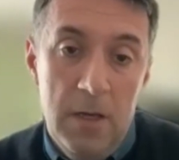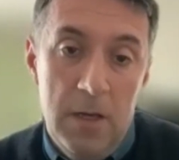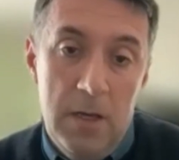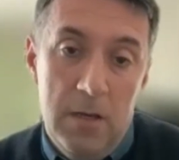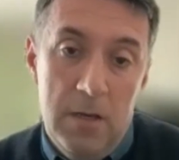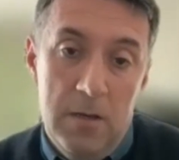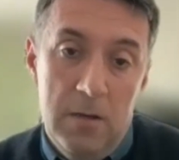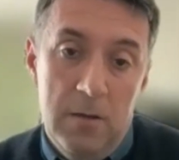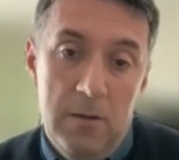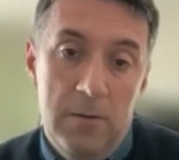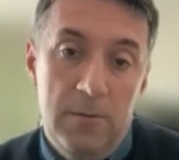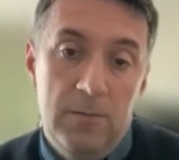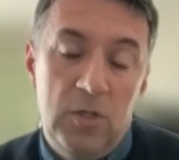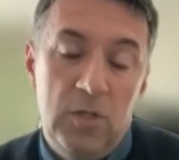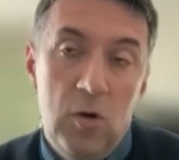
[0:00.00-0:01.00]

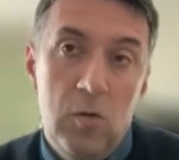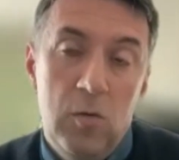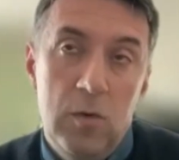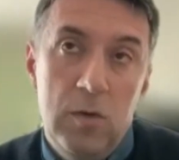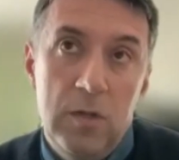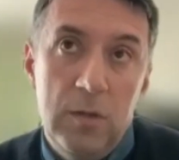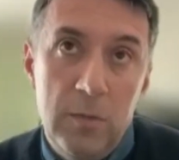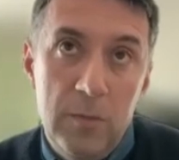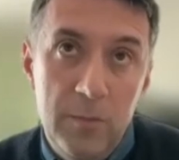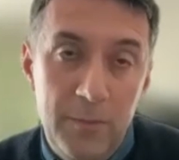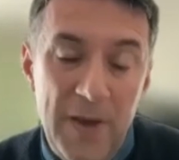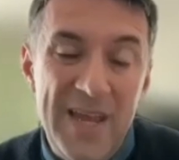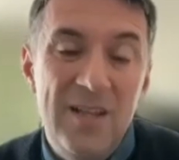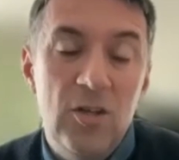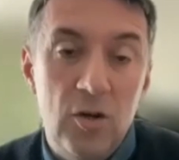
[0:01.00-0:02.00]
So pain